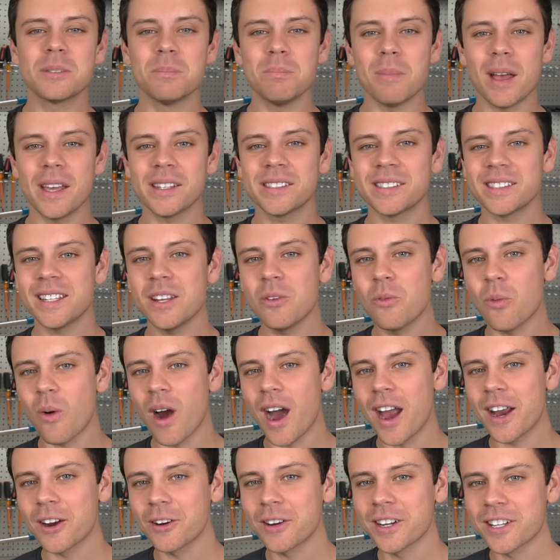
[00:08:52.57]
messy
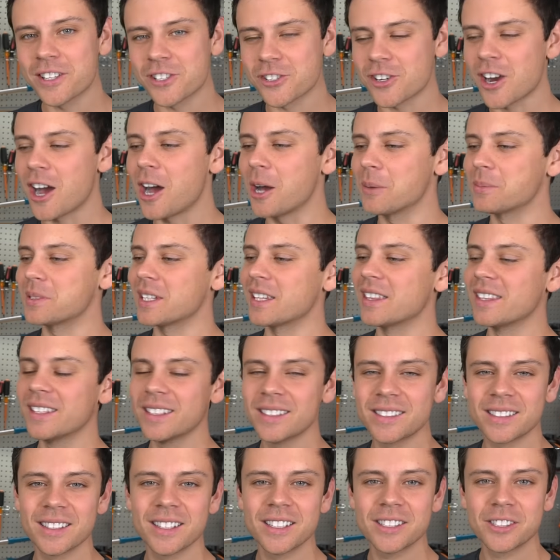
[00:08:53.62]
wiring jobs, and
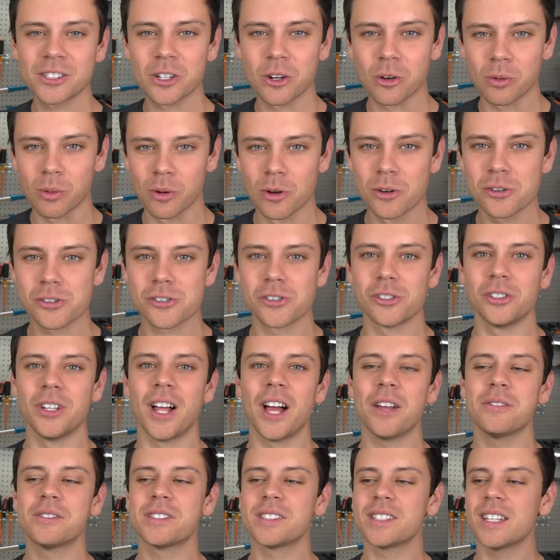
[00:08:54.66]
this is crucial.
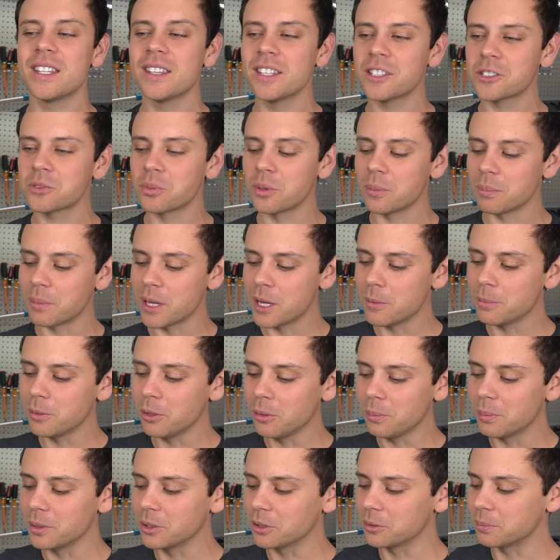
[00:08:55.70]
I've seen this when
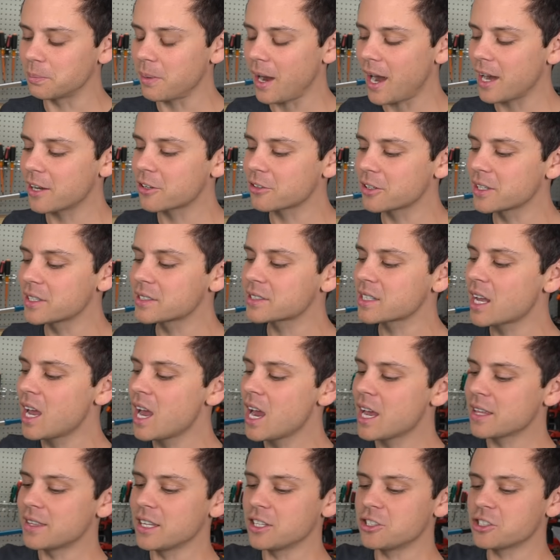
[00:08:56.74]
people build batteries.
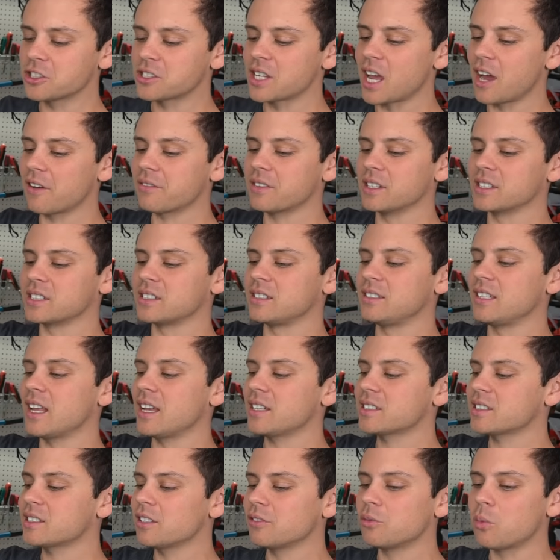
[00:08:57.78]
They just have this
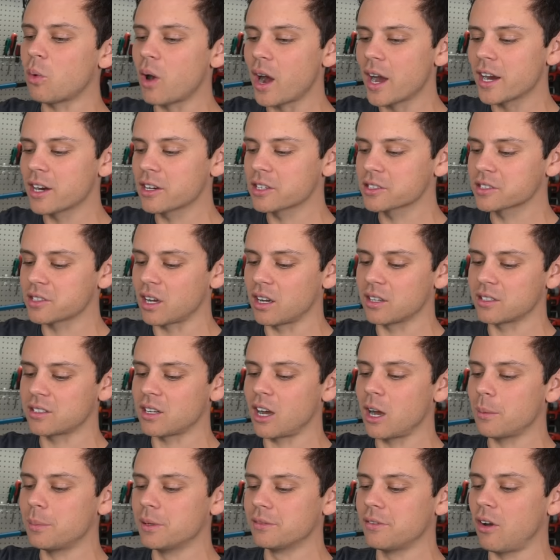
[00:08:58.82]
nest of wires on
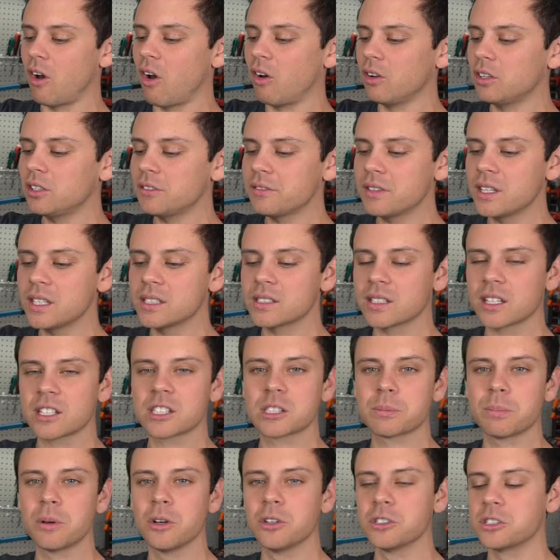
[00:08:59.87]
top of all of these
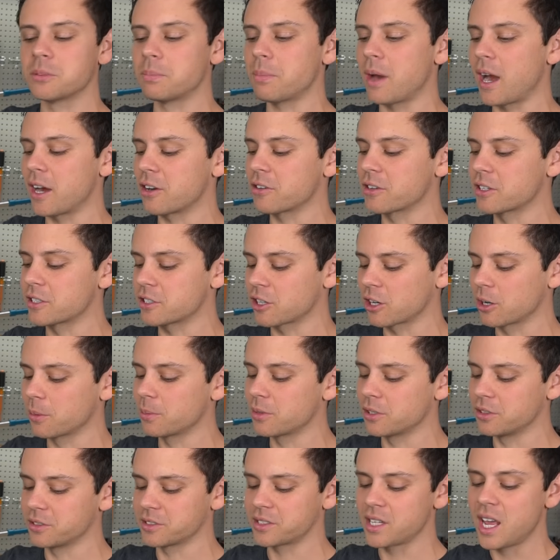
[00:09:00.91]
exposed battery
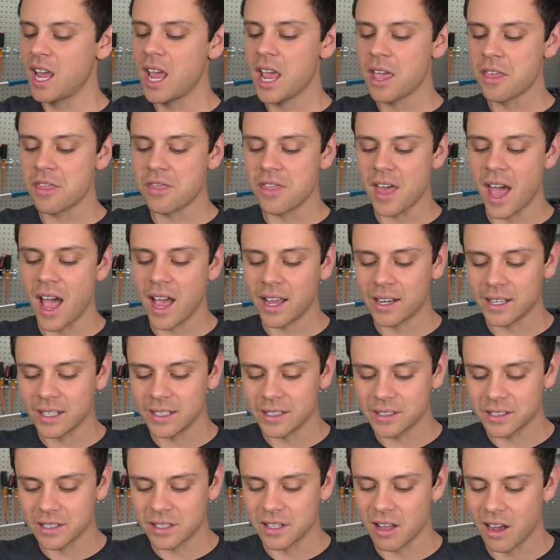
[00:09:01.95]
terminals. That
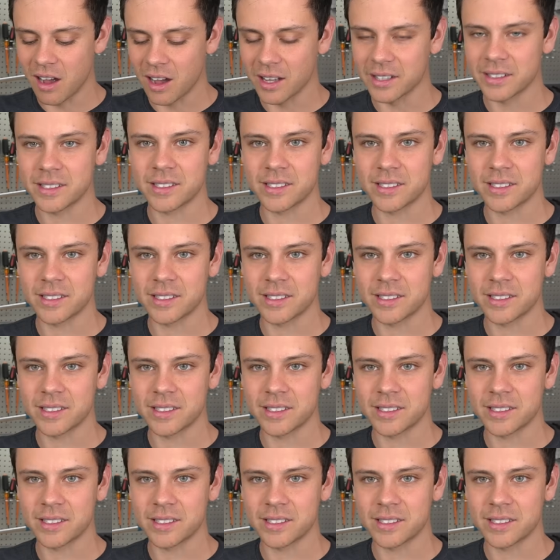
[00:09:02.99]
is not